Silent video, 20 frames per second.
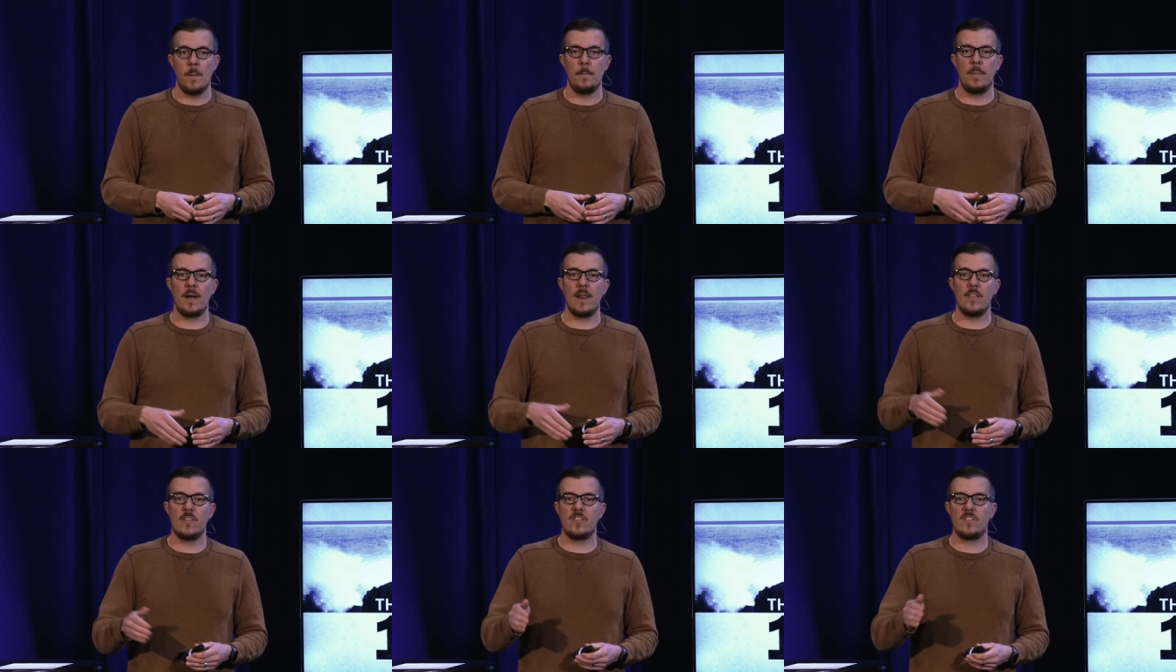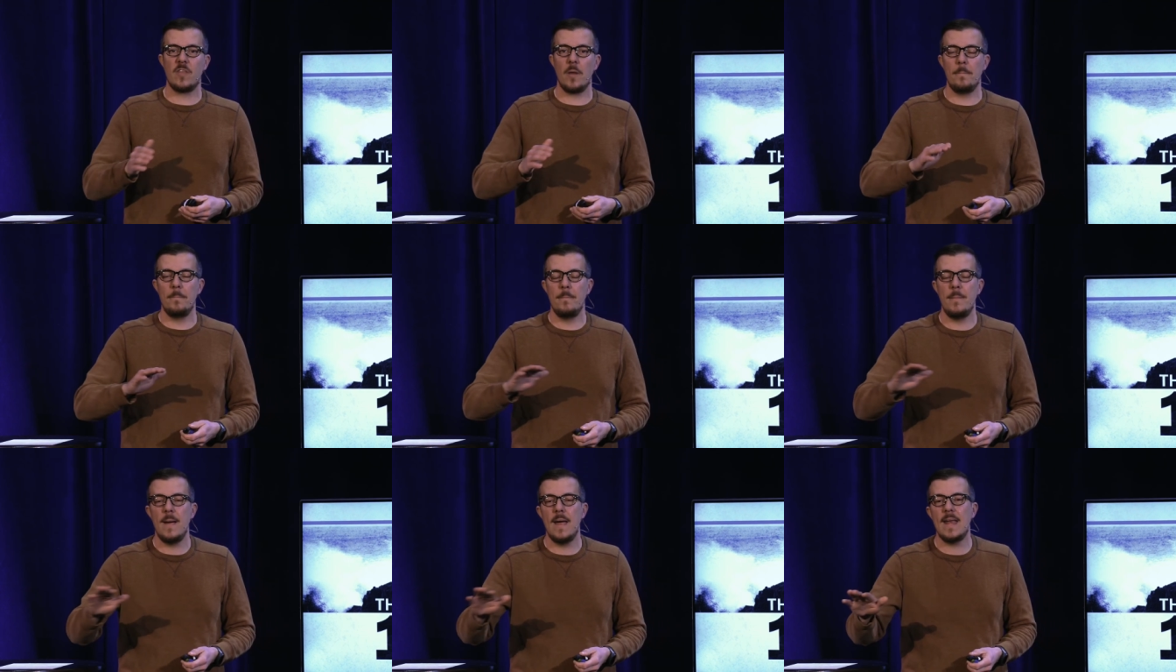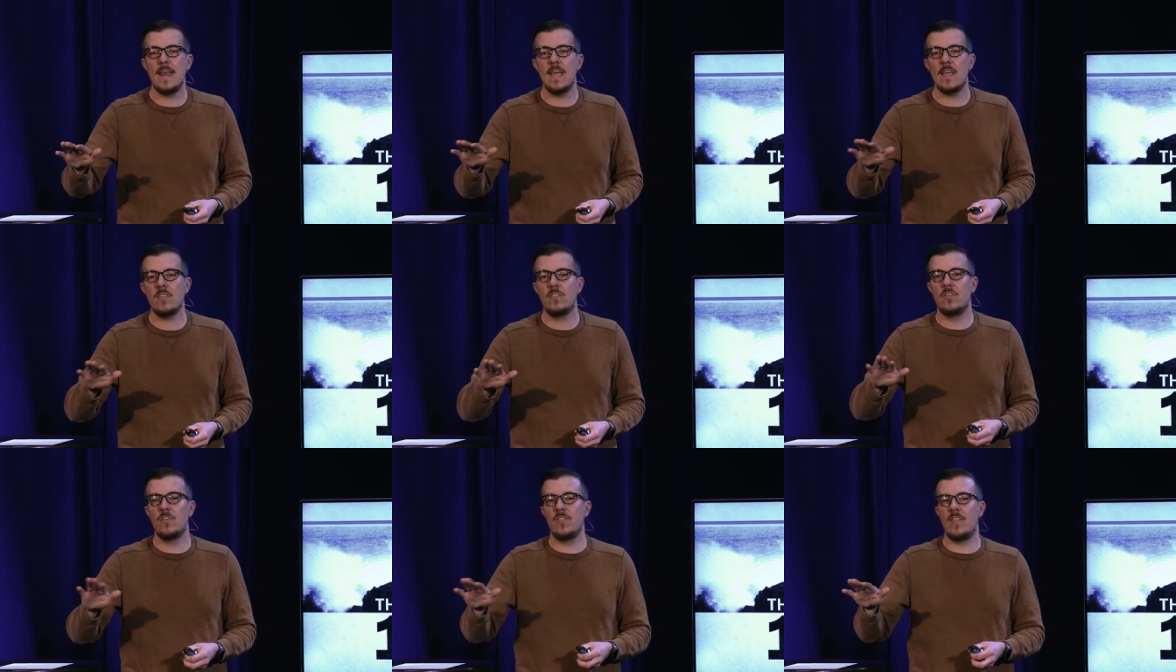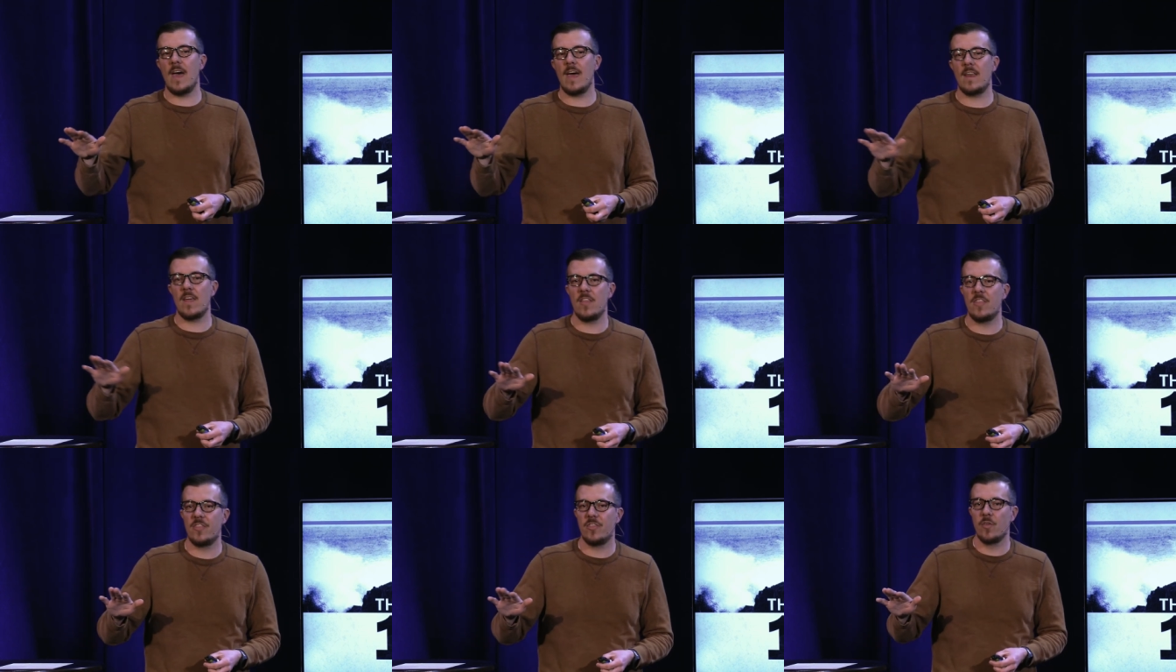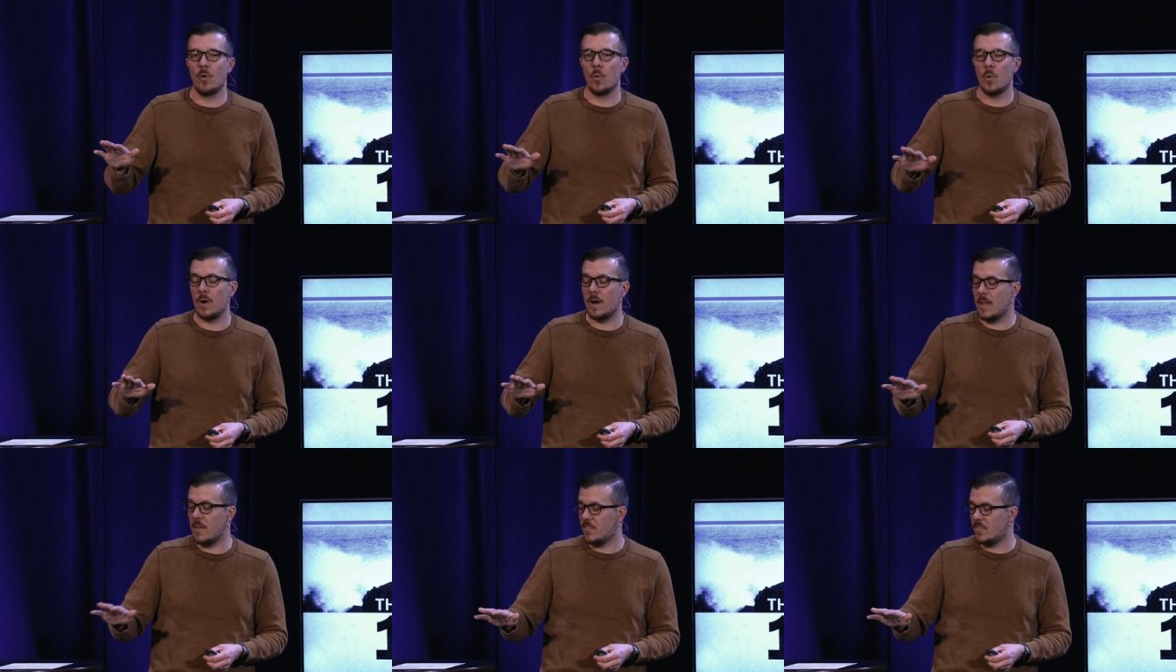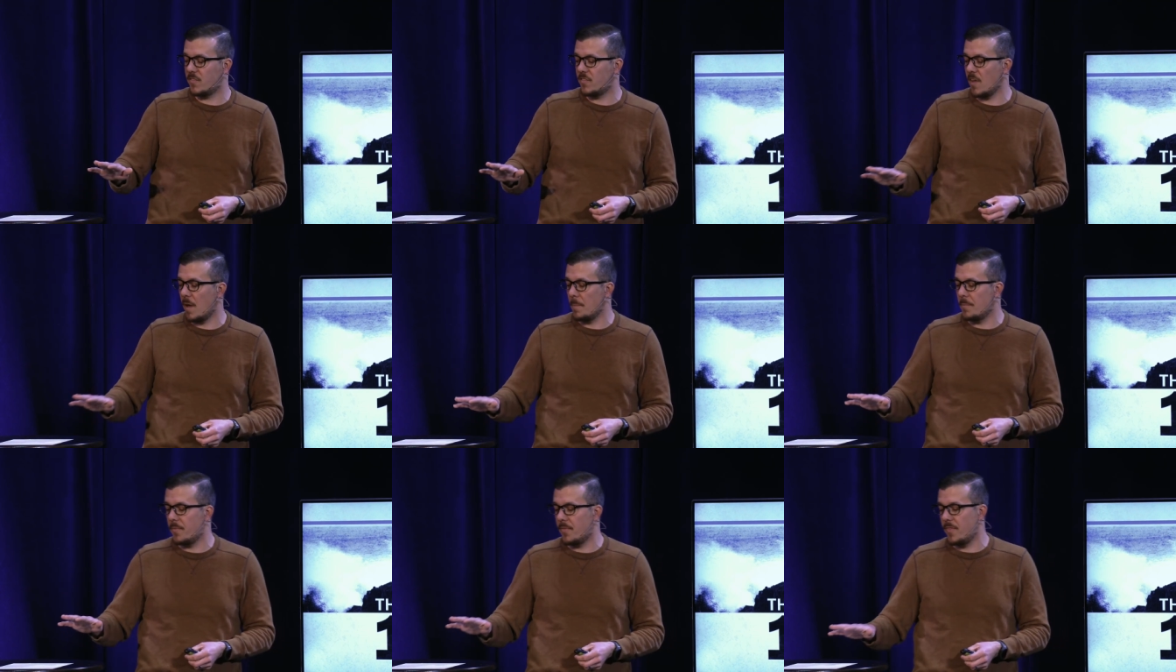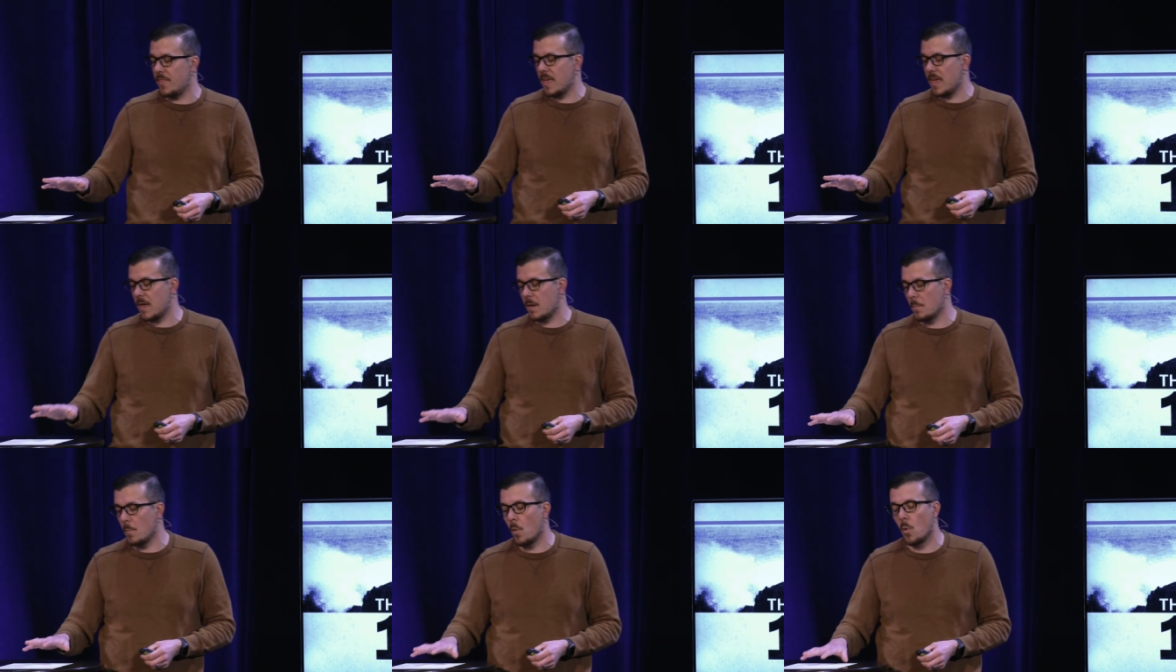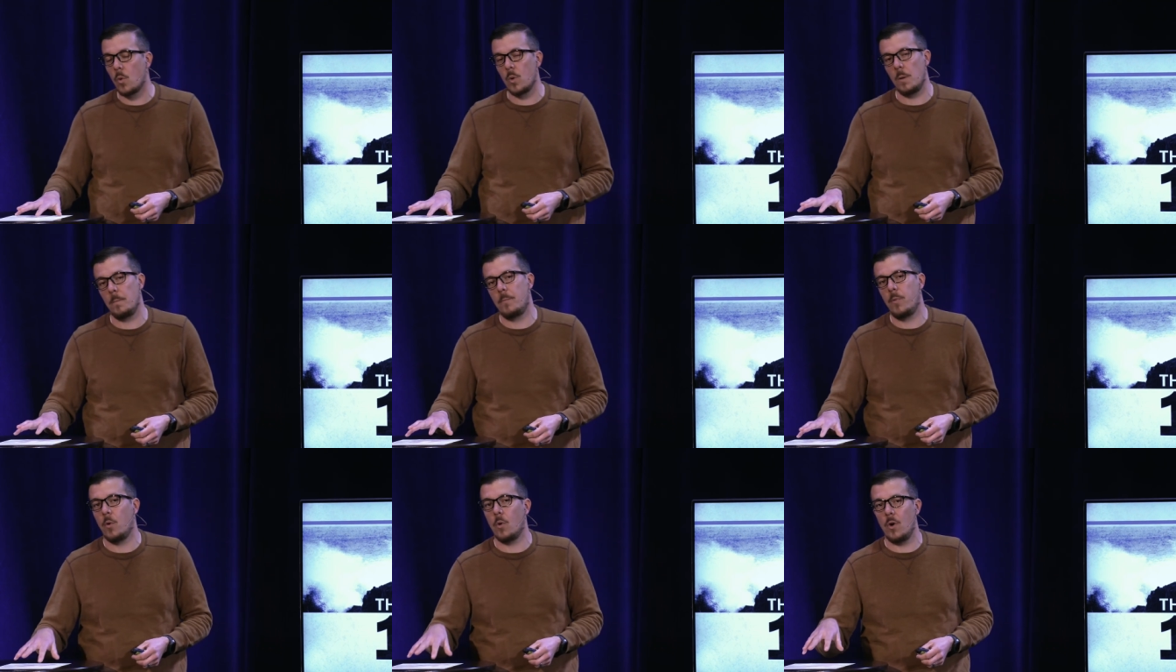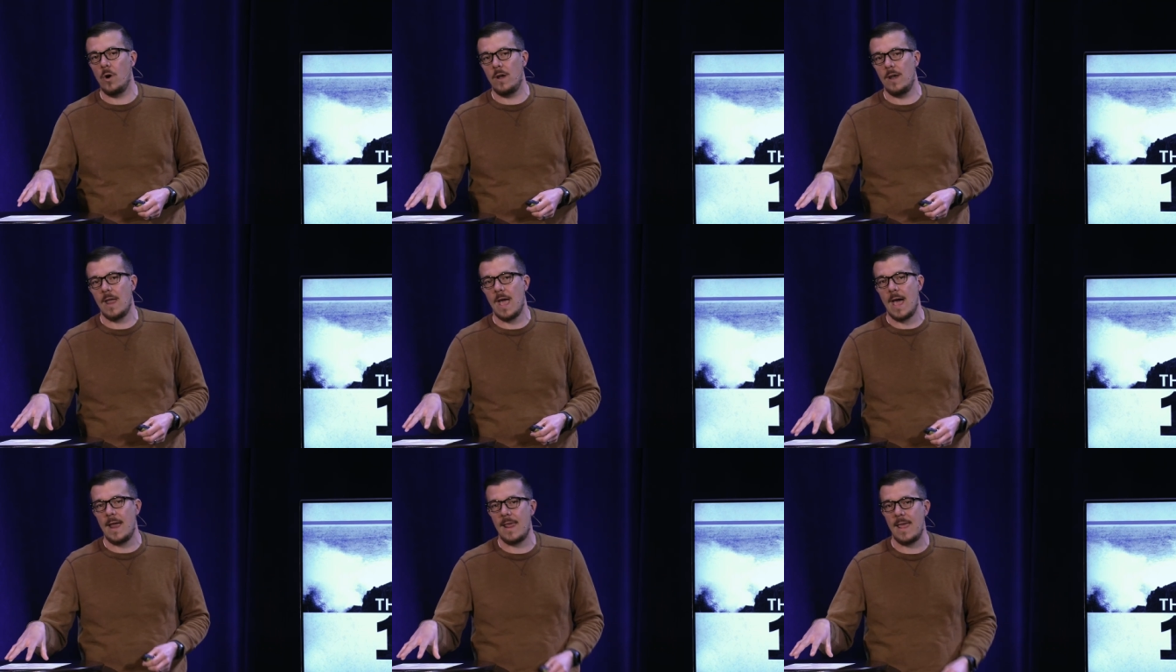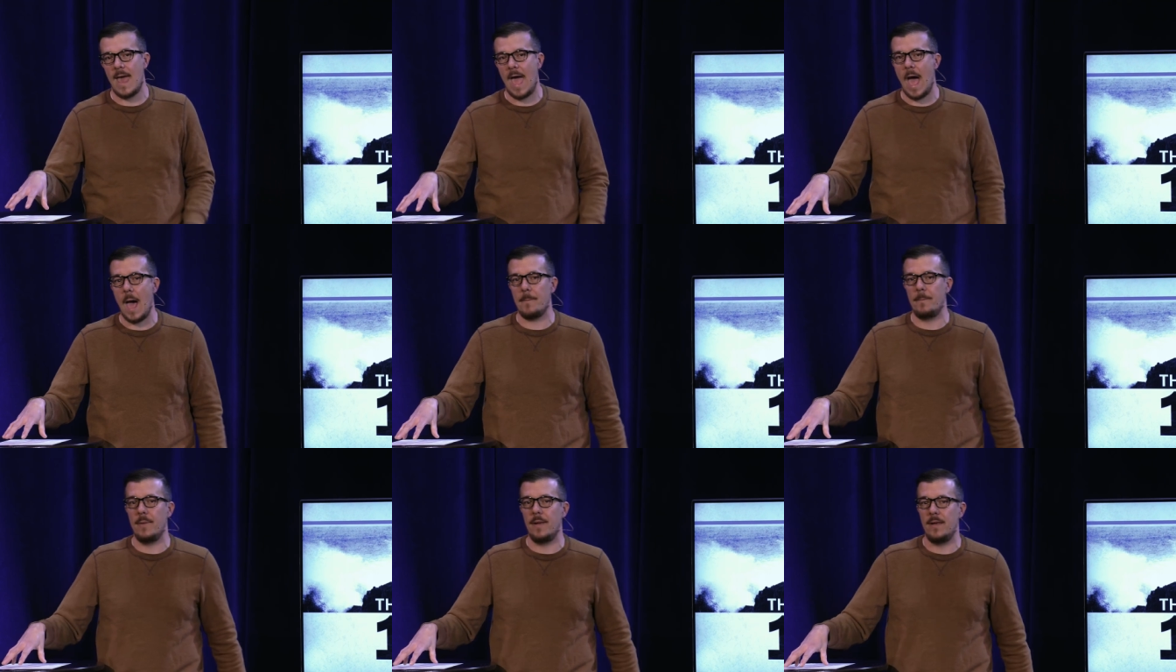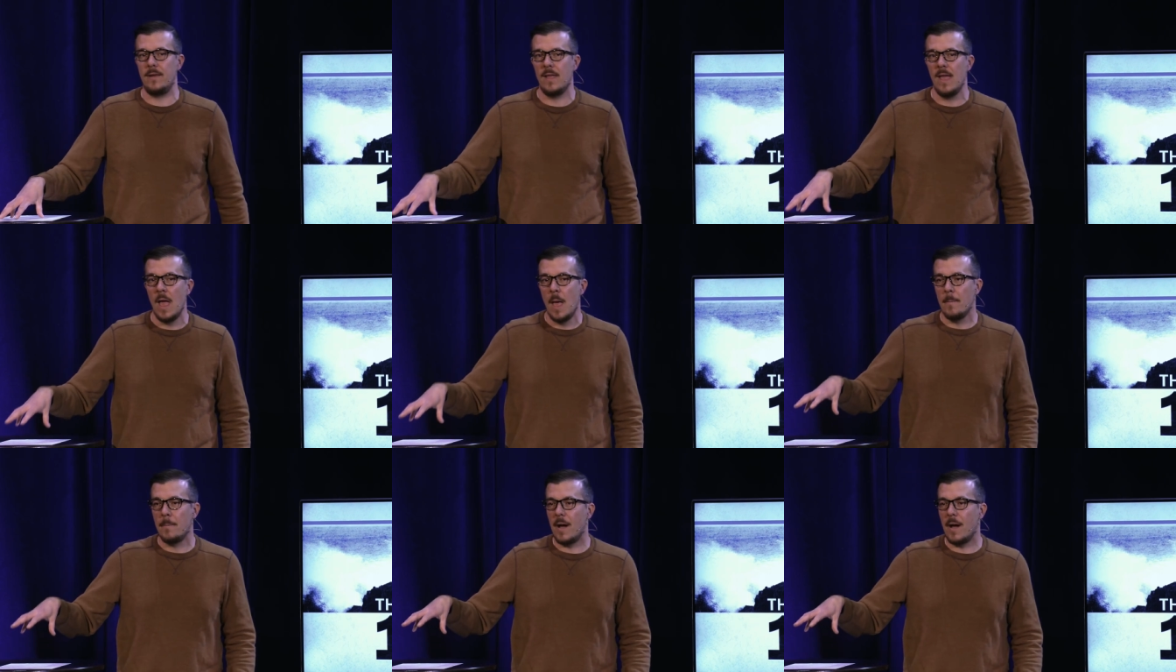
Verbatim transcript: But in submitting to that authority, something more important had happened.